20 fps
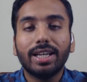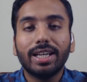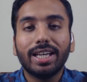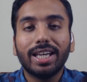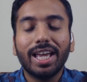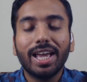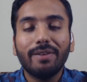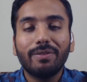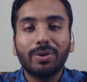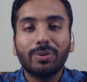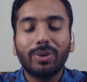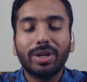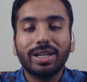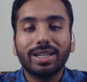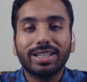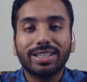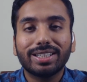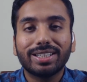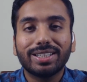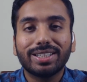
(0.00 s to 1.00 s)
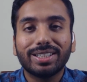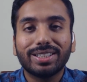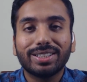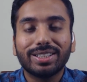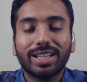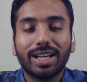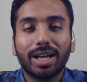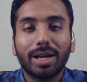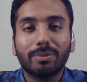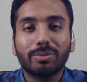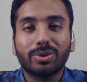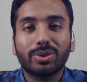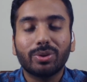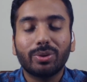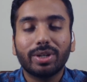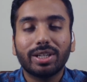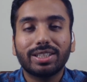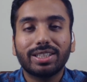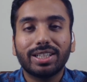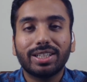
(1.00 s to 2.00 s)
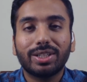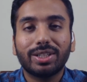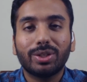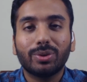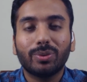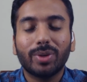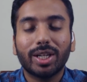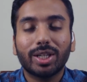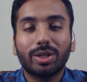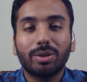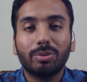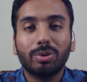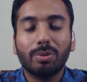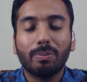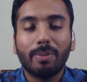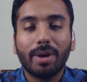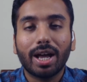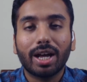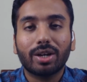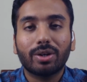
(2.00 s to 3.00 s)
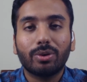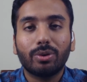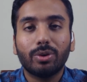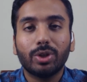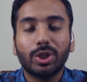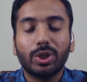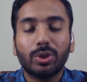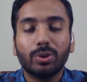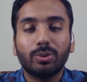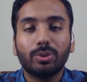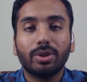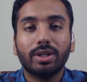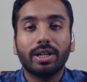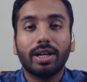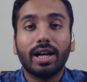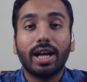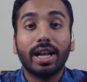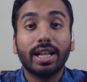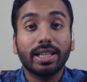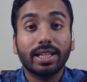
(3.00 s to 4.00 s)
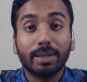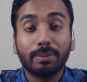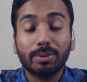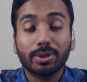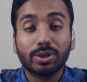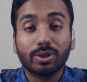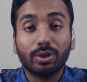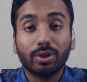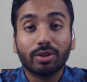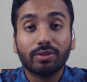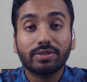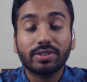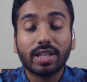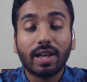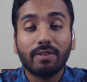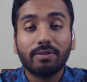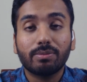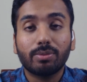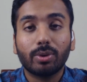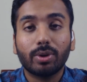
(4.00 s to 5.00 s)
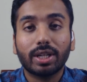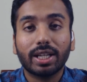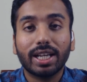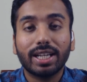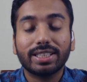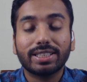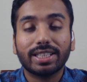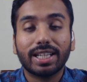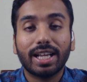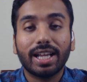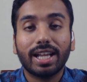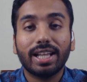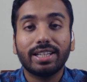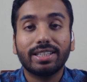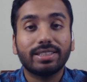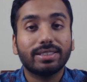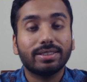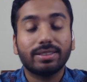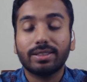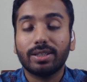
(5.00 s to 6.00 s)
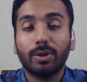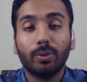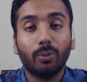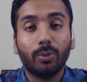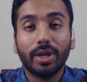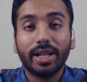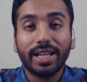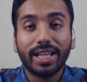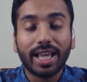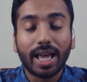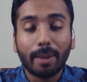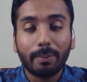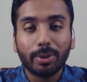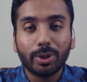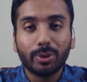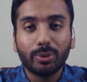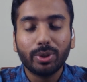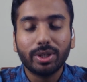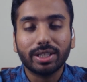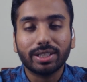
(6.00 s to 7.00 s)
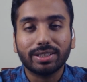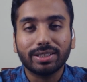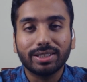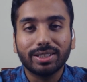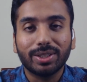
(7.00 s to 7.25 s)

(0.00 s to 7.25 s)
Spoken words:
Hey everyone, I'm so excited to welcome you back on to another episode of SAFT Podcast and a very happy new year.